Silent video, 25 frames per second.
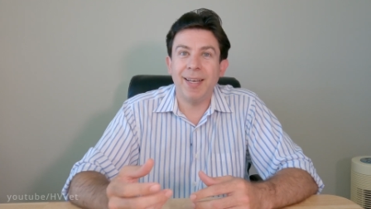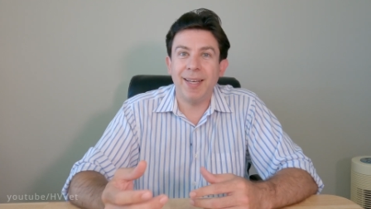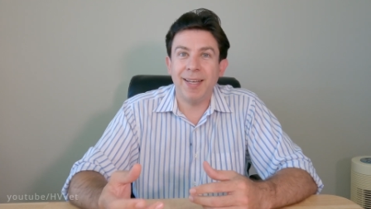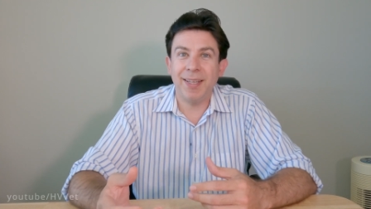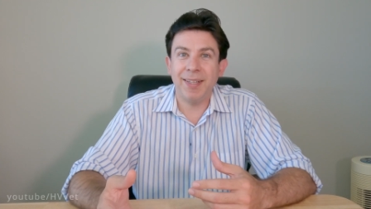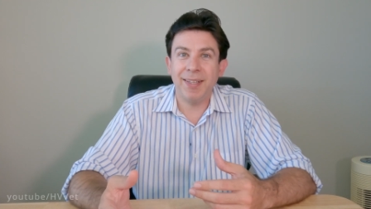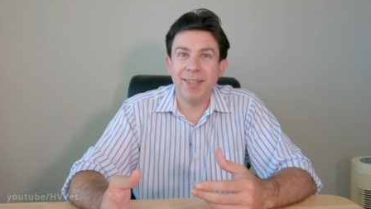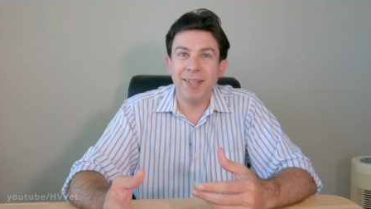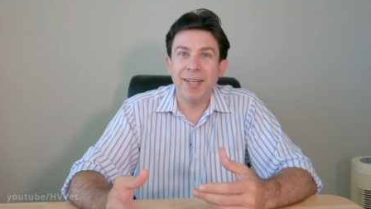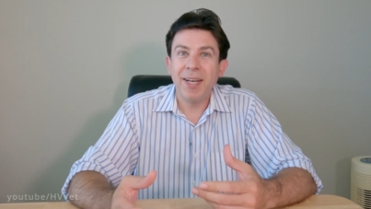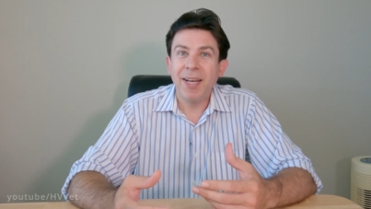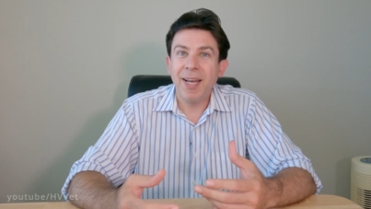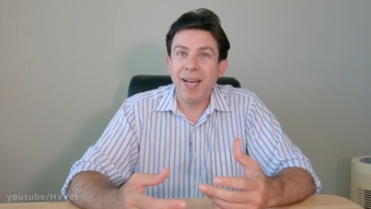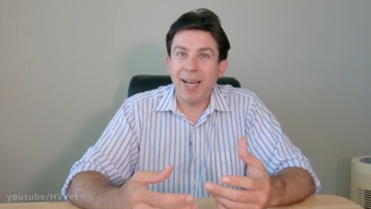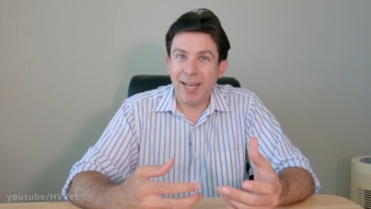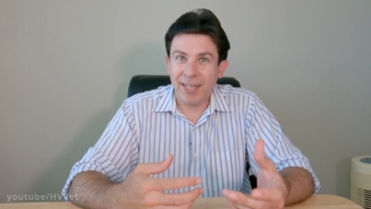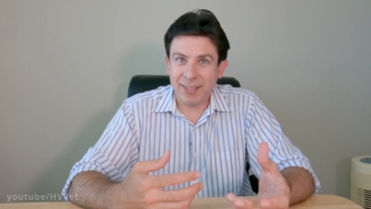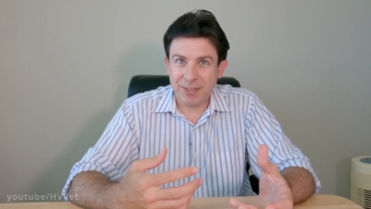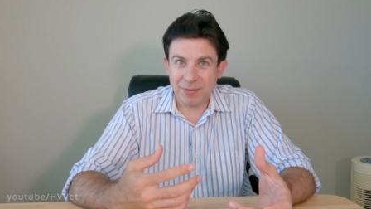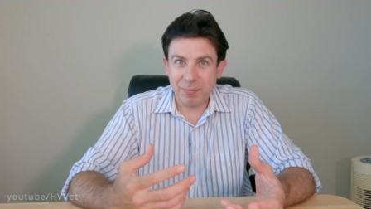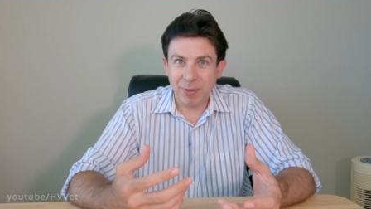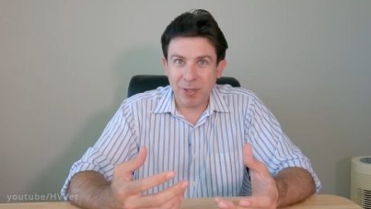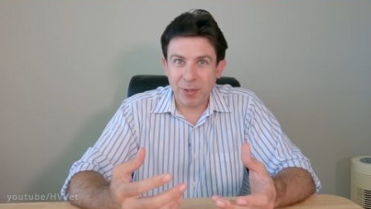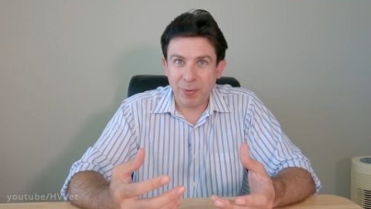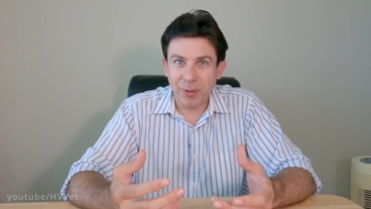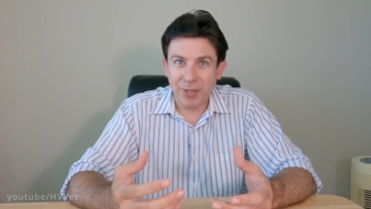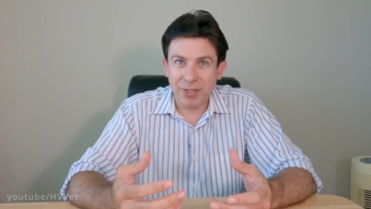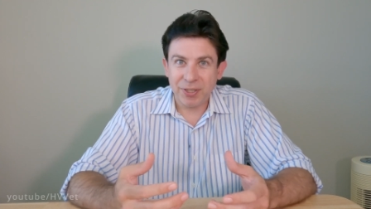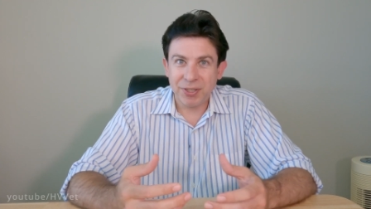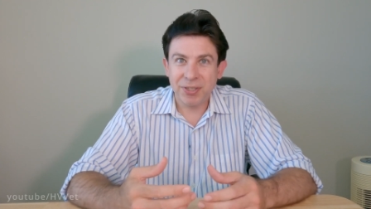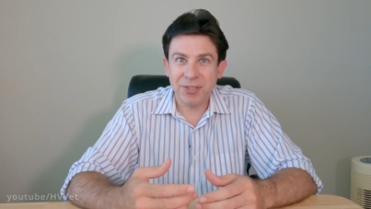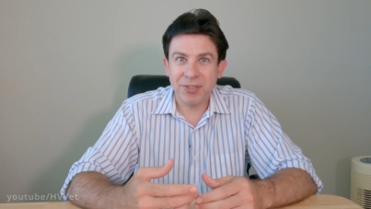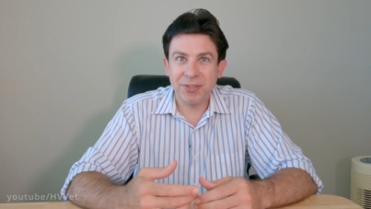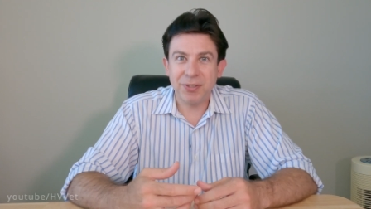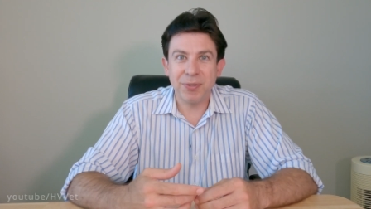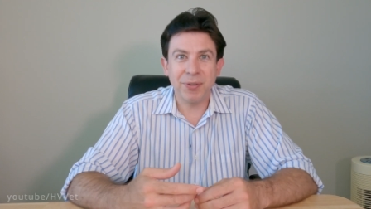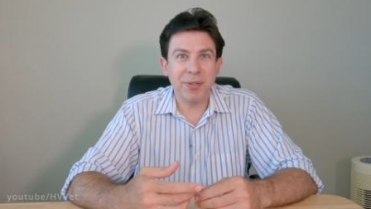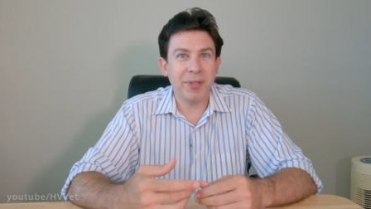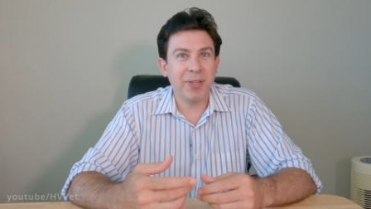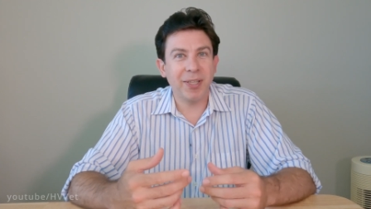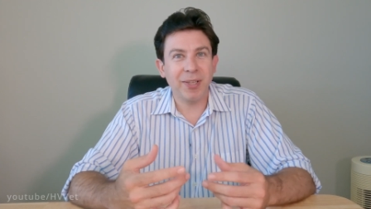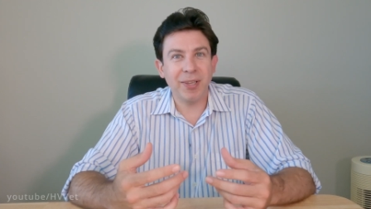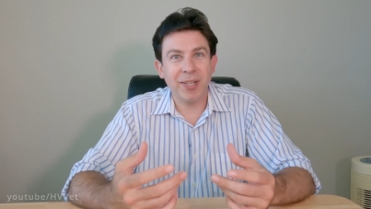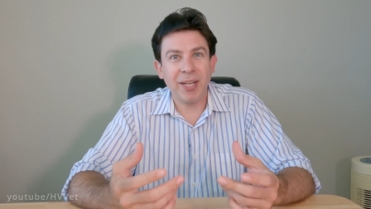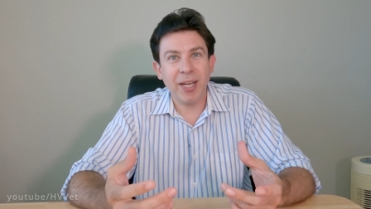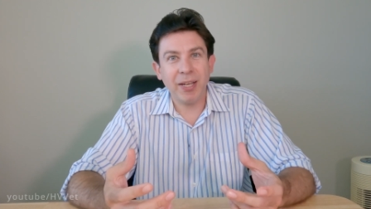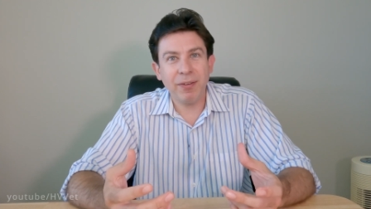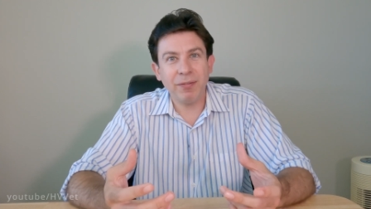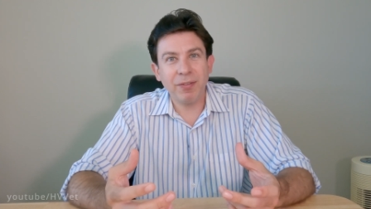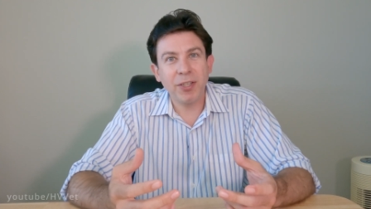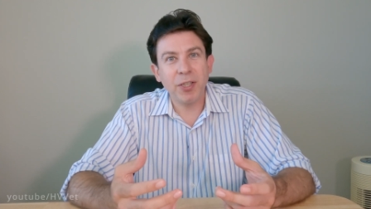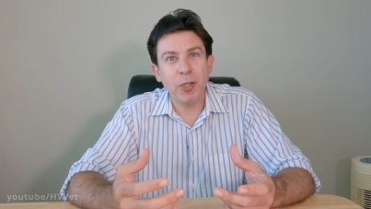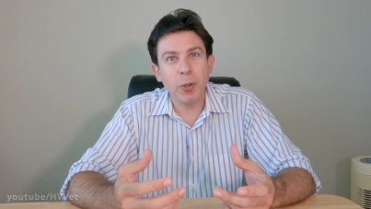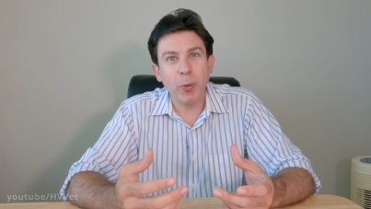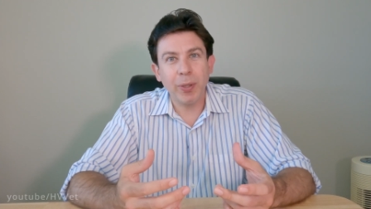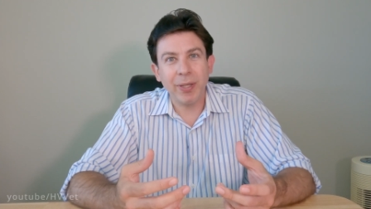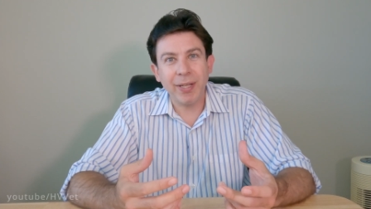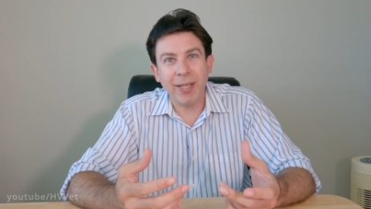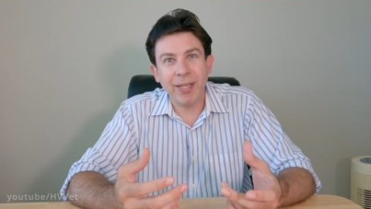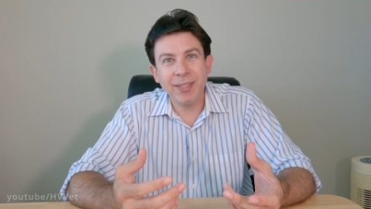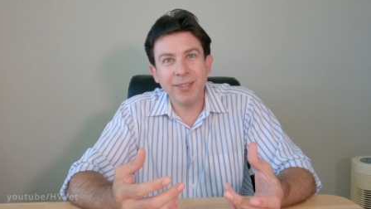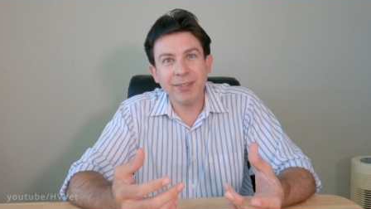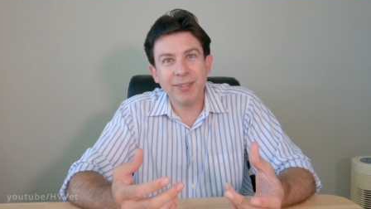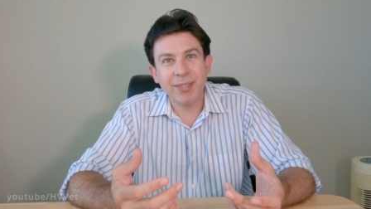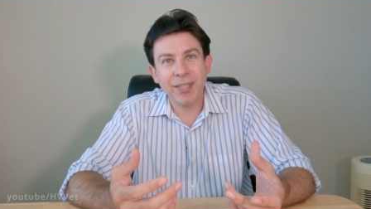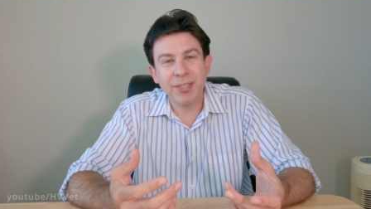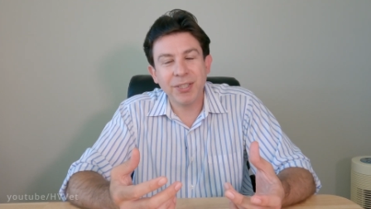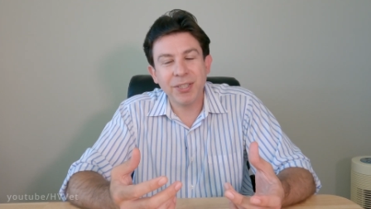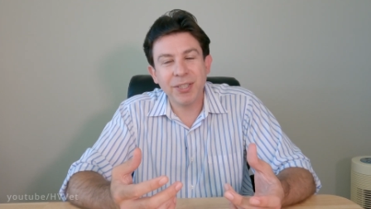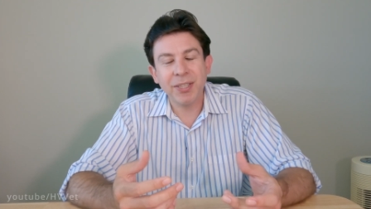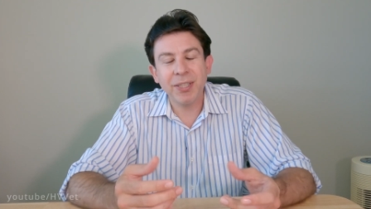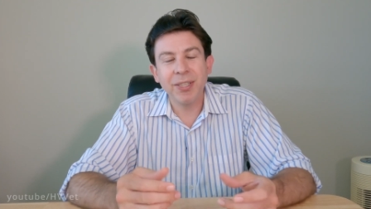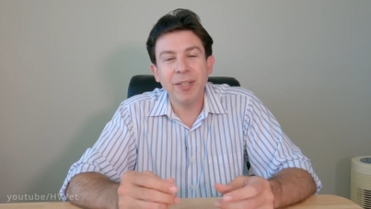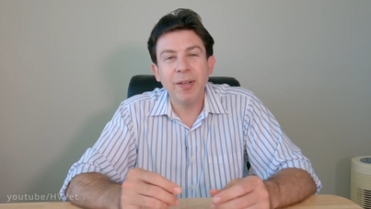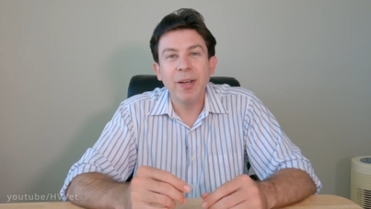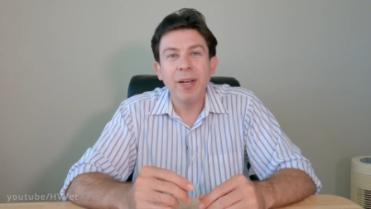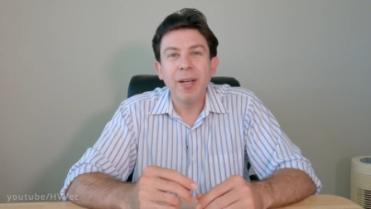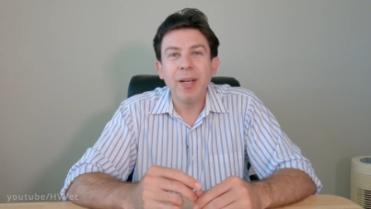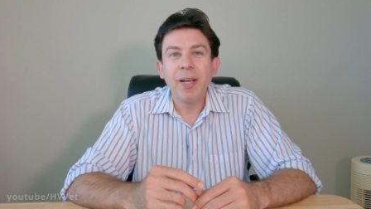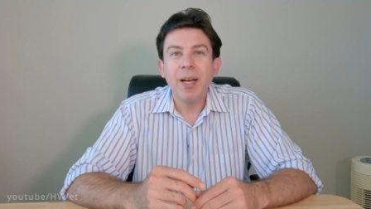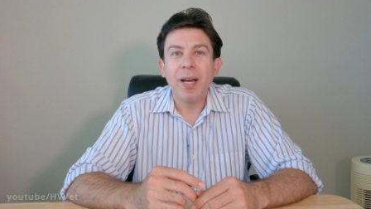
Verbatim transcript: and ask me questions during the live Q and A session.